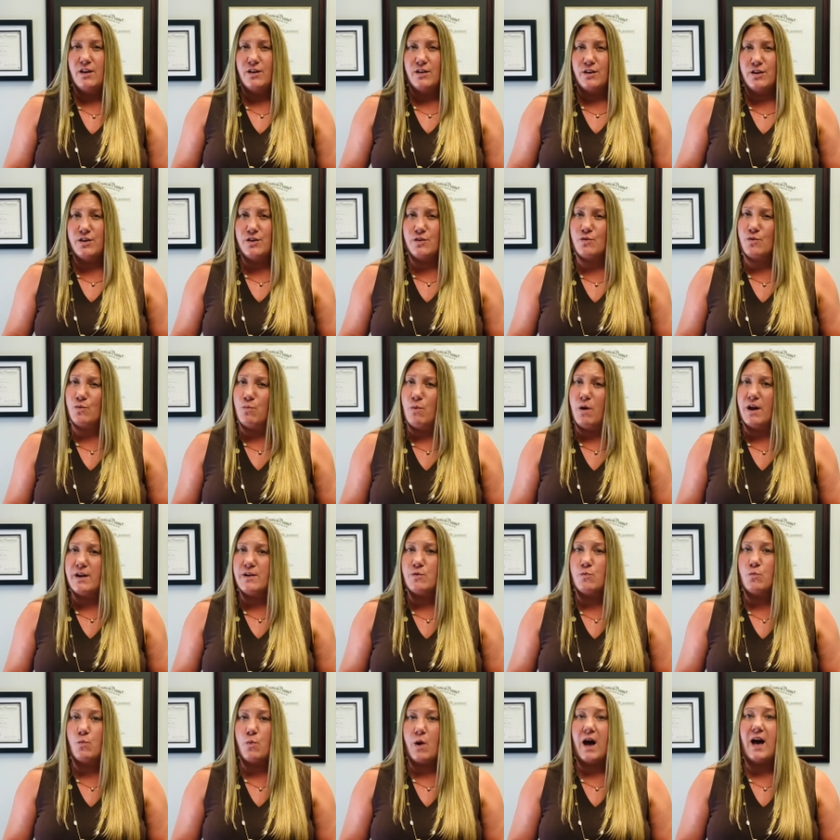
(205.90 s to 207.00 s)
you'll want a
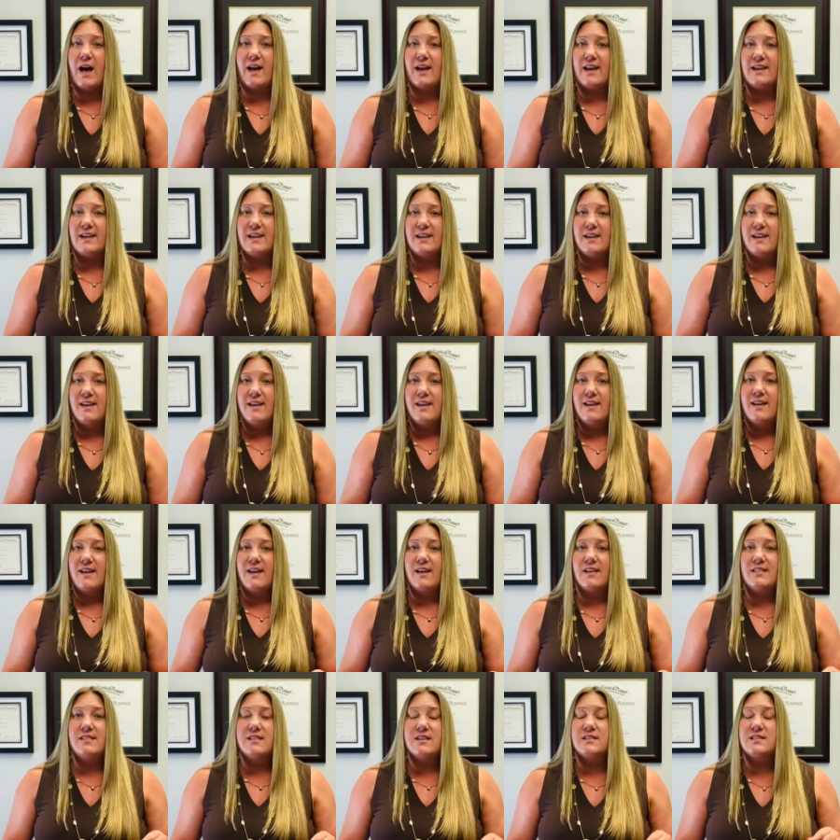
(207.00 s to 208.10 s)
why,
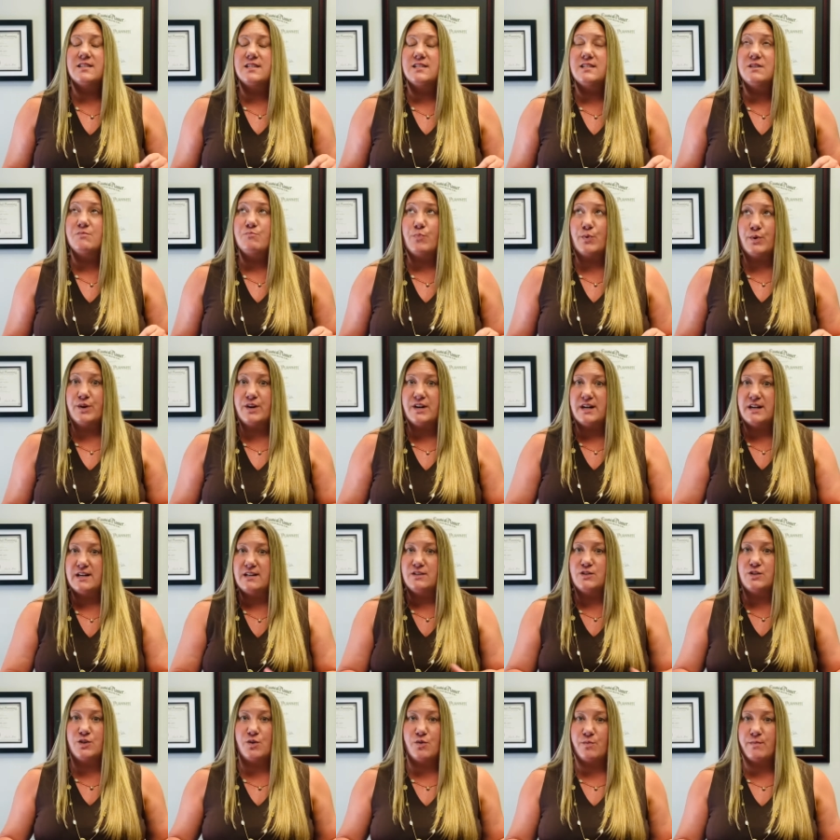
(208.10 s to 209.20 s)
and this is important in
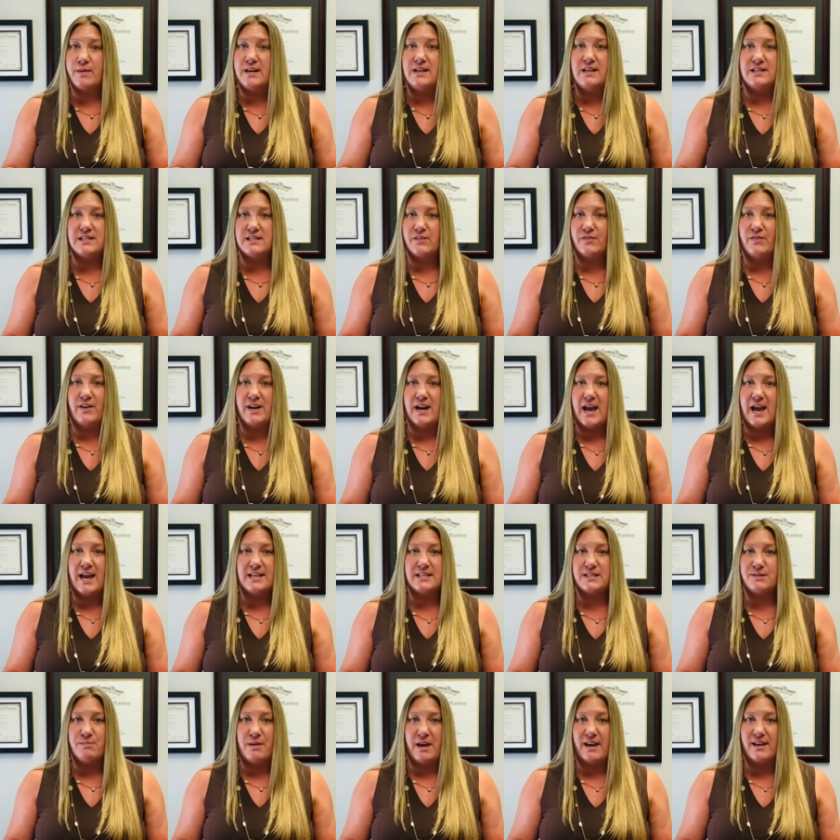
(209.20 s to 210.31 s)
so many different
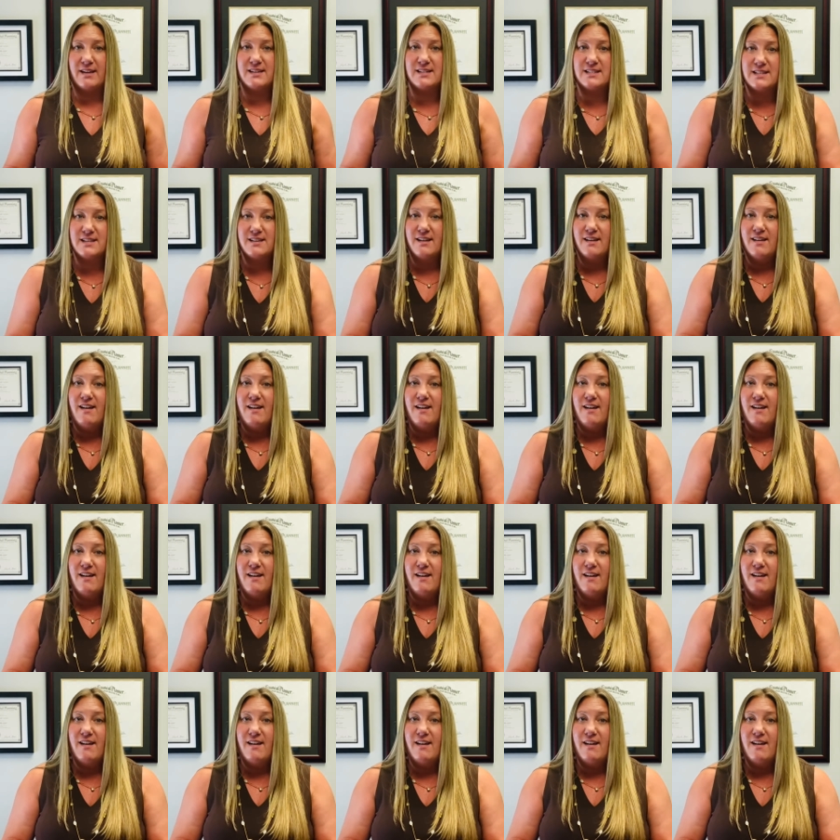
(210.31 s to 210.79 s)
aspects.